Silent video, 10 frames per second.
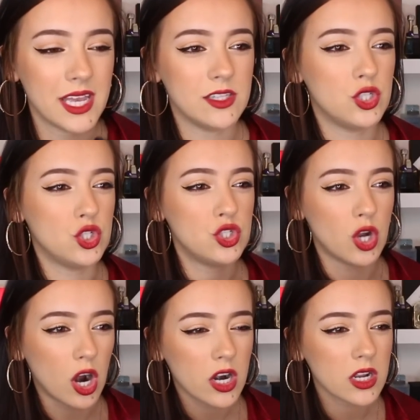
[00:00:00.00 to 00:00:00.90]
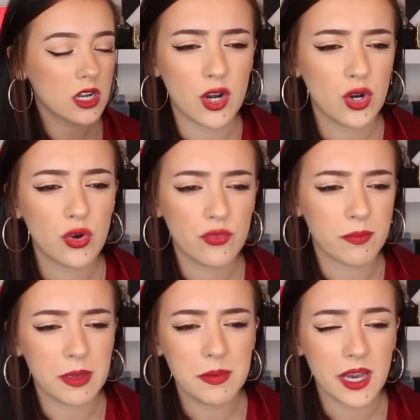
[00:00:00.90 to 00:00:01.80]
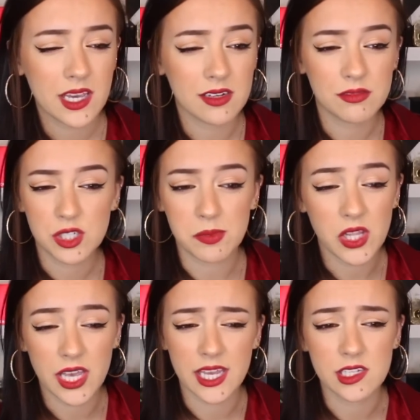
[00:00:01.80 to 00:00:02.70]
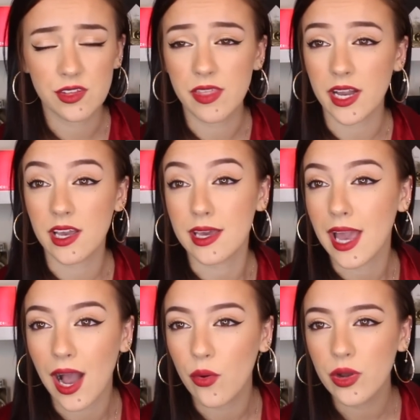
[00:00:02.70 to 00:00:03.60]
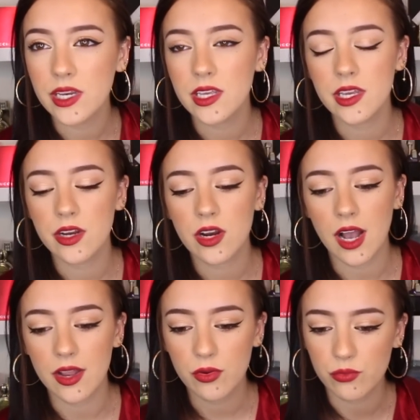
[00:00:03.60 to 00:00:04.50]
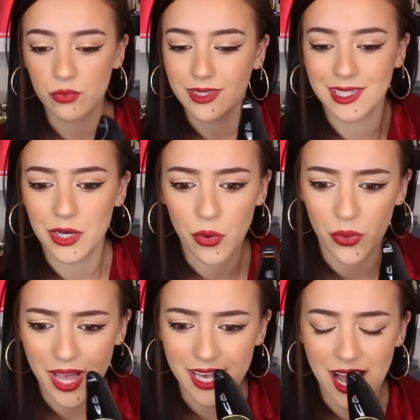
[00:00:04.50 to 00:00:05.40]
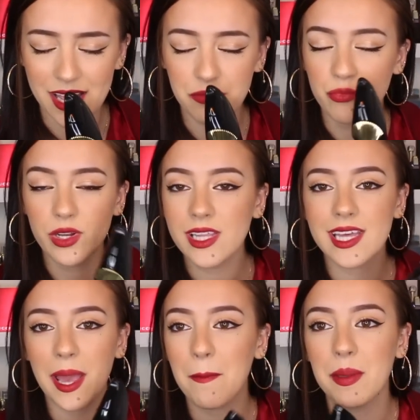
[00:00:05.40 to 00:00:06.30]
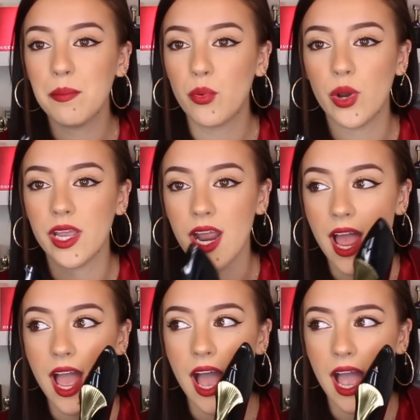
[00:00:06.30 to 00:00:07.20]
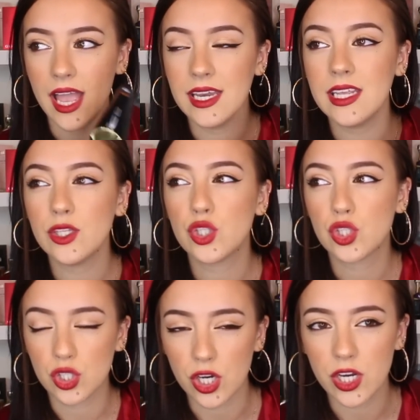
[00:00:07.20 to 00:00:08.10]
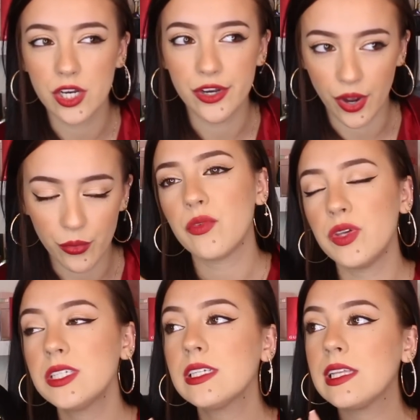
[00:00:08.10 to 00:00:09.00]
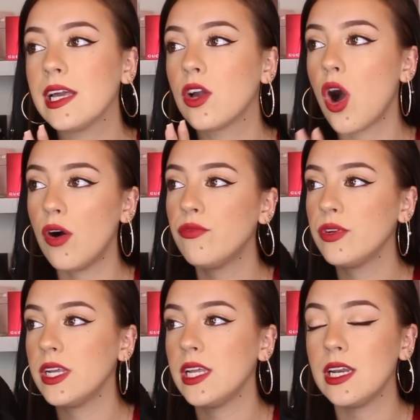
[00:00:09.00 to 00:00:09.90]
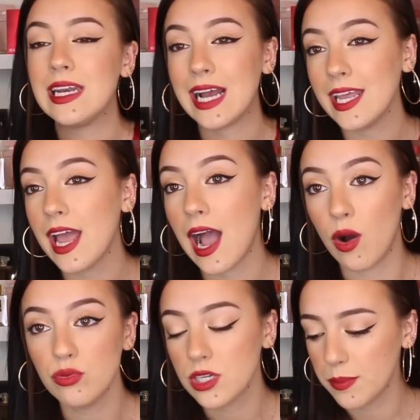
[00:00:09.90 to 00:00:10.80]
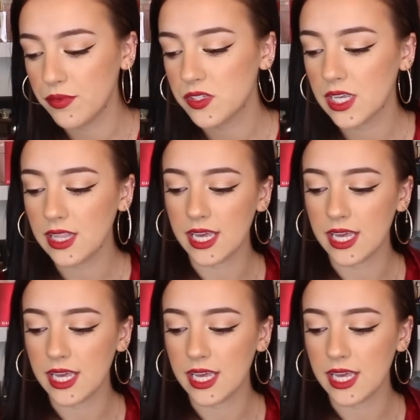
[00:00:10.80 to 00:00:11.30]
It's dark. I don't know if maybe I can smell a hint of that cacao in here. I don't really know. Like, I really can't pinpoint any certain note. This is like confident night out type of scent.